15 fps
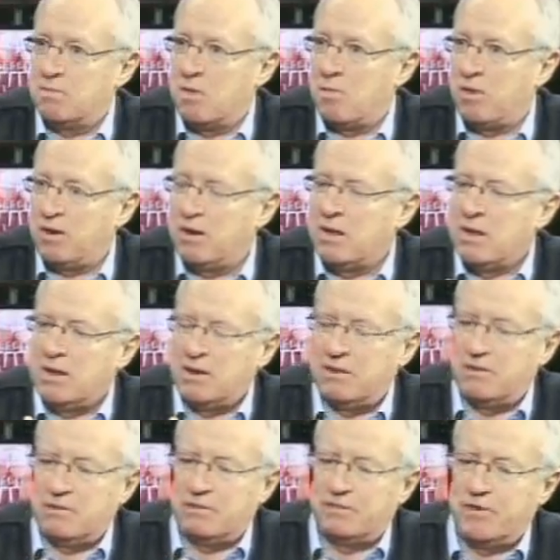Remember,
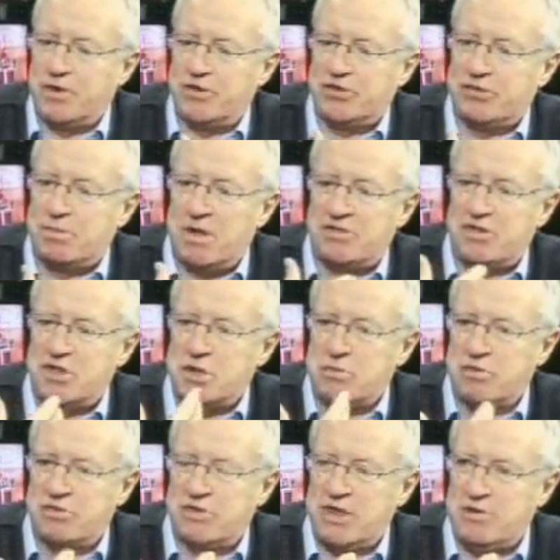the first message he
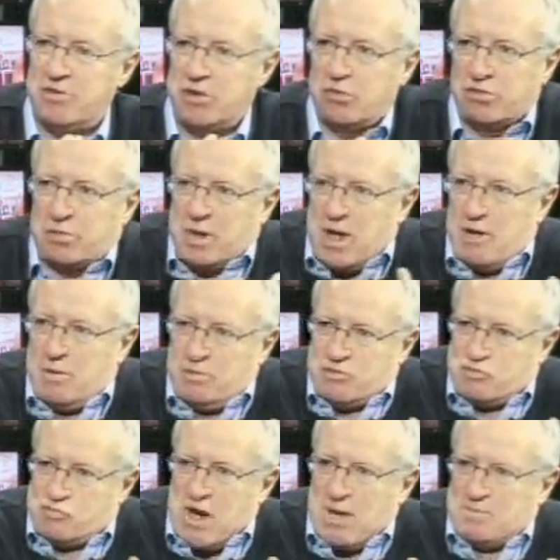received, he talked about how he
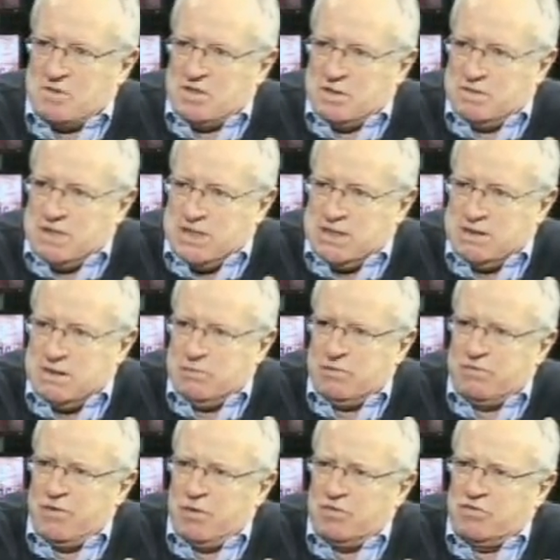was wrapped in he
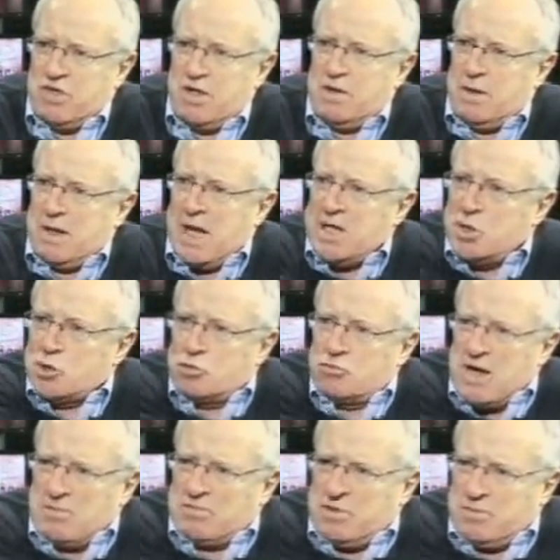was felt tight, an angel
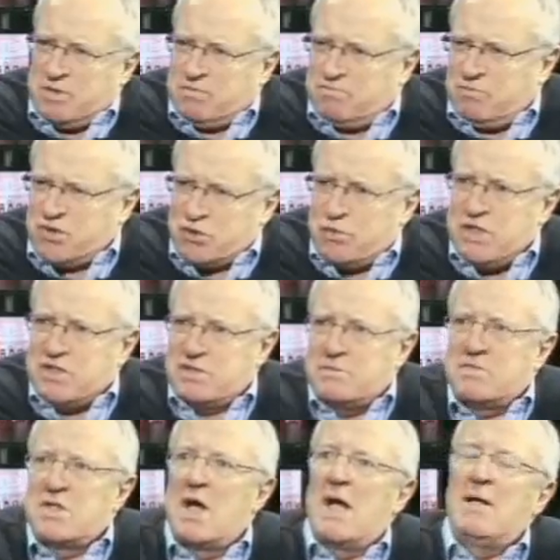wrapped him and squeezed
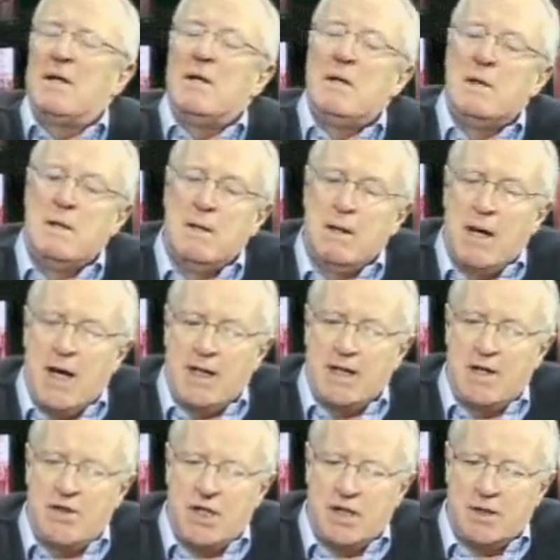him tight. And
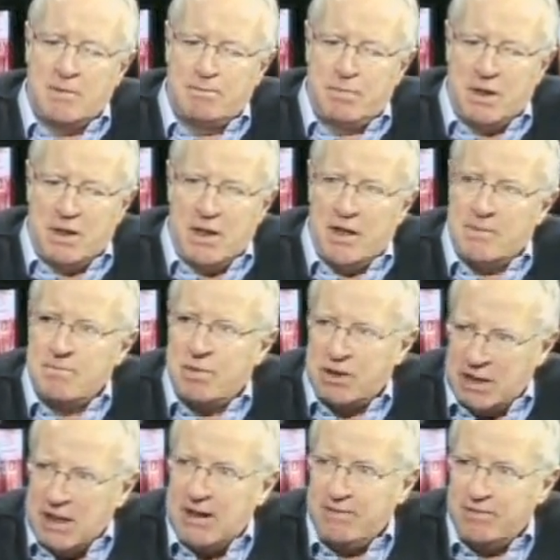I think that bin Laden
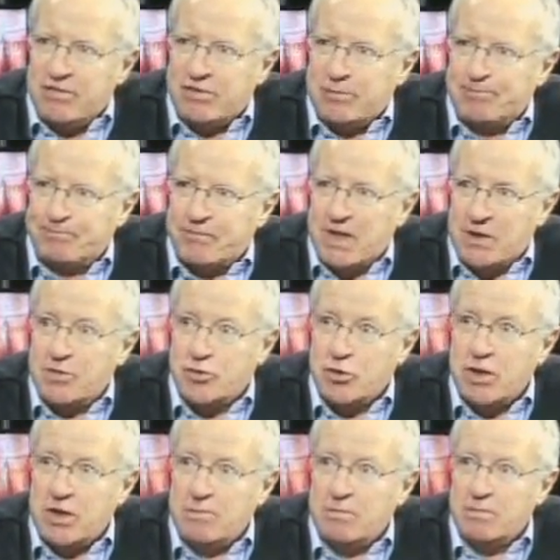believes in
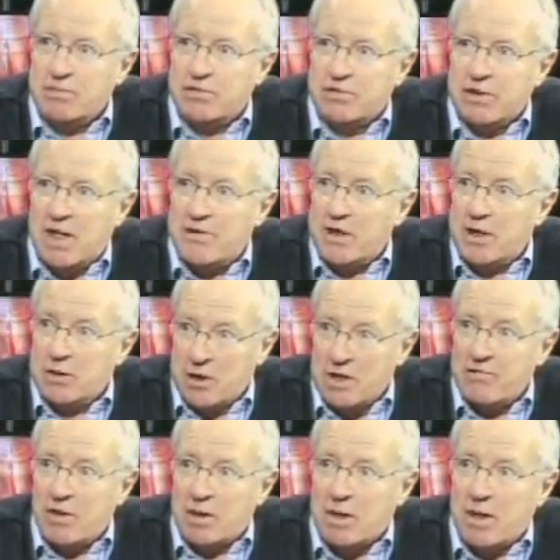dreams. I think a lot
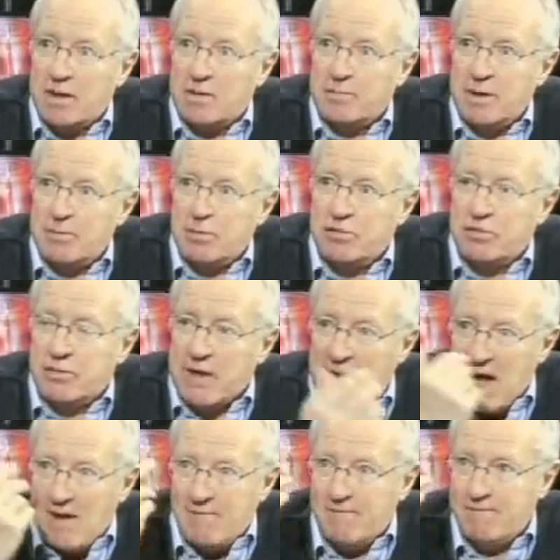of Al-Qaeda people do. They
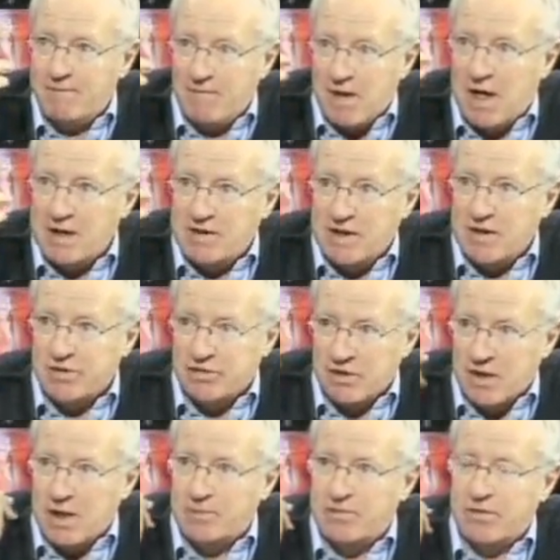have ideas that
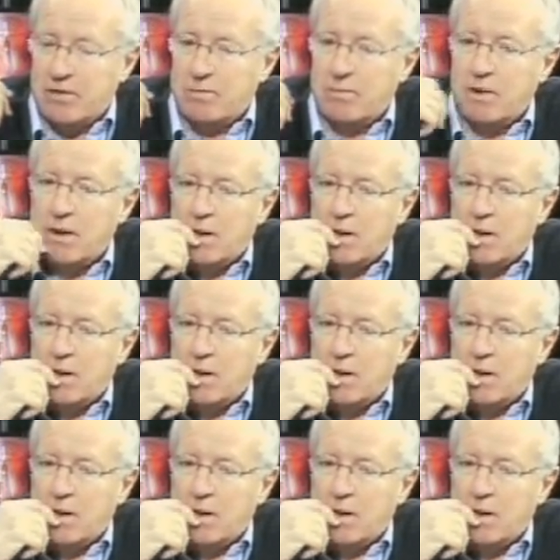come to them.